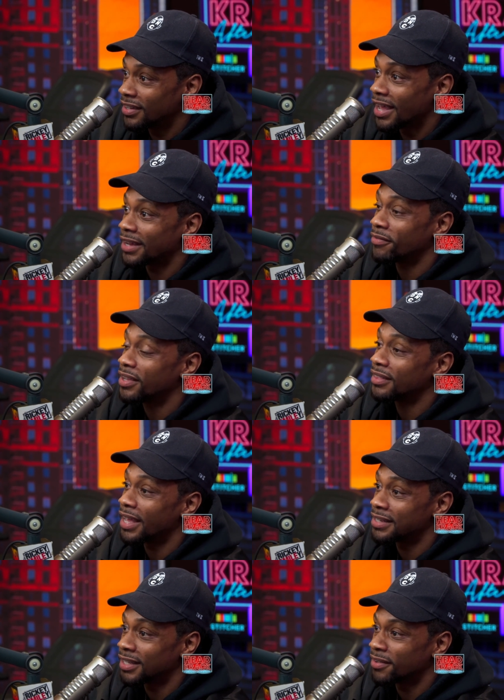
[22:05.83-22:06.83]
He had the vegan
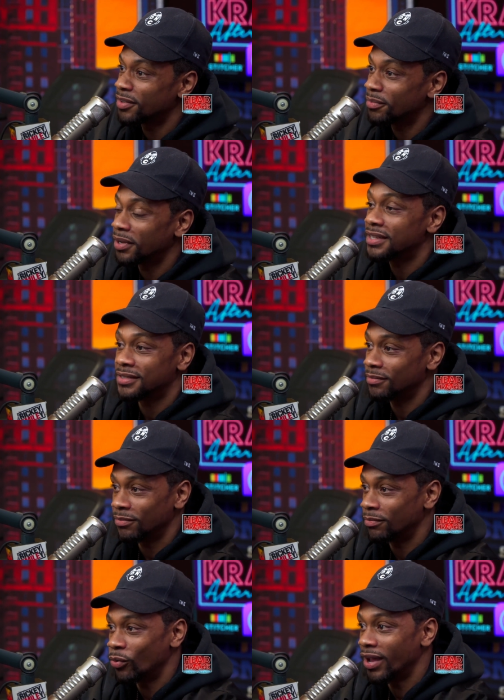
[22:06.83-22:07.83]
Thanksgiving, but he's
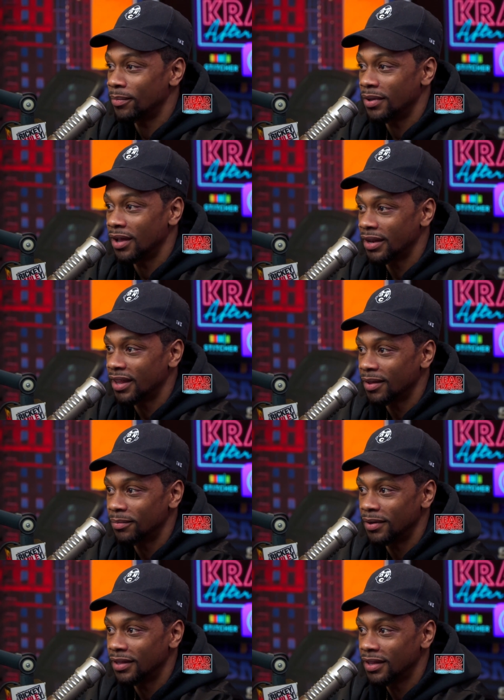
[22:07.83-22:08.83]
way beyond that.
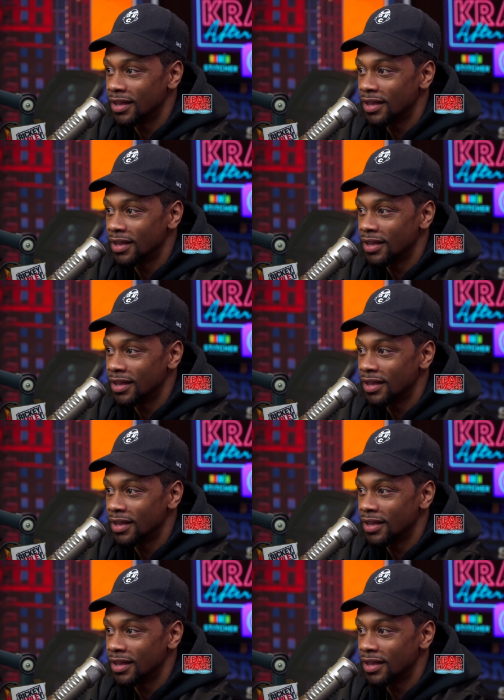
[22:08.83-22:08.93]
But